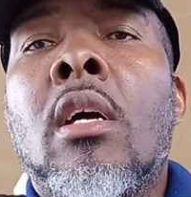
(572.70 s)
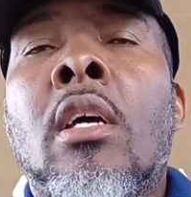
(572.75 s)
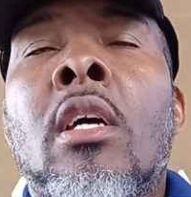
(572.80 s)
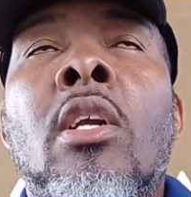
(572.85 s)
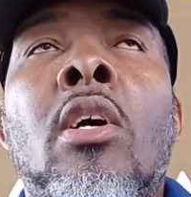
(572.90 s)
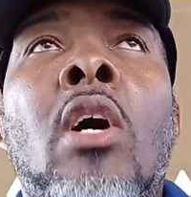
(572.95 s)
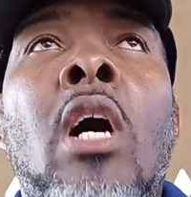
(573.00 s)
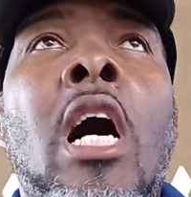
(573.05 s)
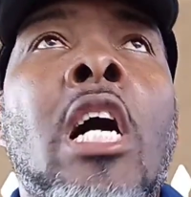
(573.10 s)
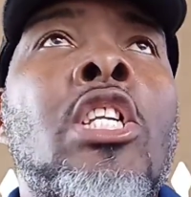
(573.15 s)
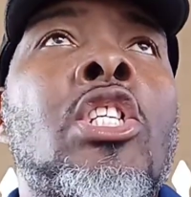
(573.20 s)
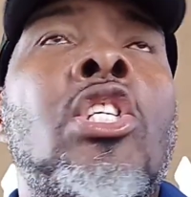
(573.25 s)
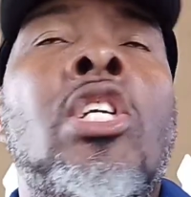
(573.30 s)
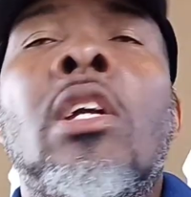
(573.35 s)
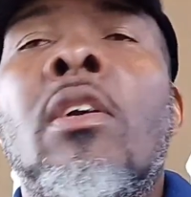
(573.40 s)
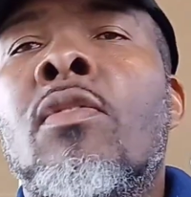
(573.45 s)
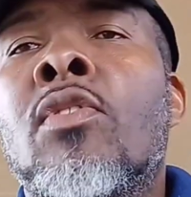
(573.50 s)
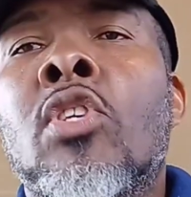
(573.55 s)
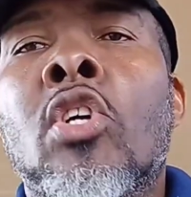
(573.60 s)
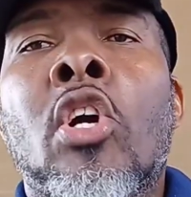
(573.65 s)
you know
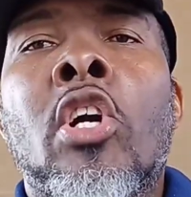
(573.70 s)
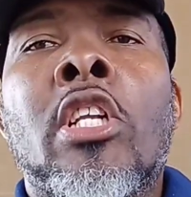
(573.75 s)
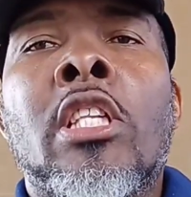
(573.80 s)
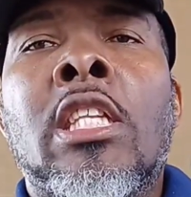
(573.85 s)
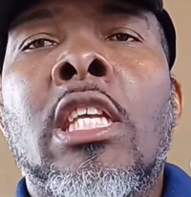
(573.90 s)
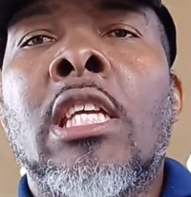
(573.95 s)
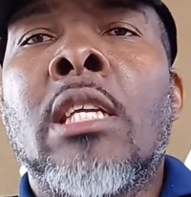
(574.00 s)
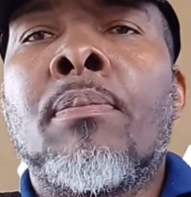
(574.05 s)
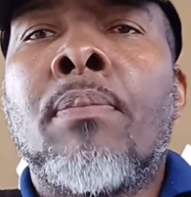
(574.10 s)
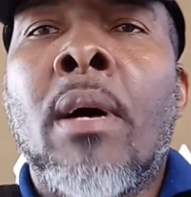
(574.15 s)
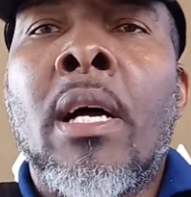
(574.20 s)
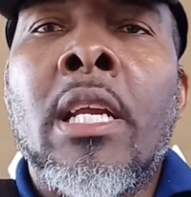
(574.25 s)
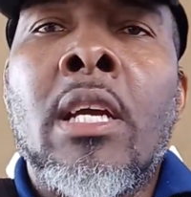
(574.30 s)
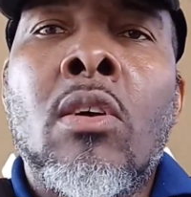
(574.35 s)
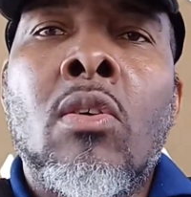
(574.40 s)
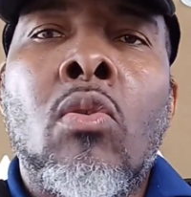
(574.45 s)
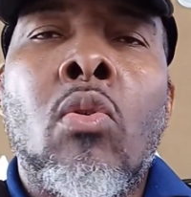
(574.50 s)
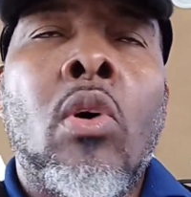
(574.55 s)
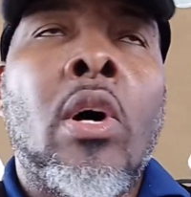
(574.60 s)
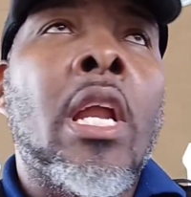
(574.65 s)
achieve certain things pan him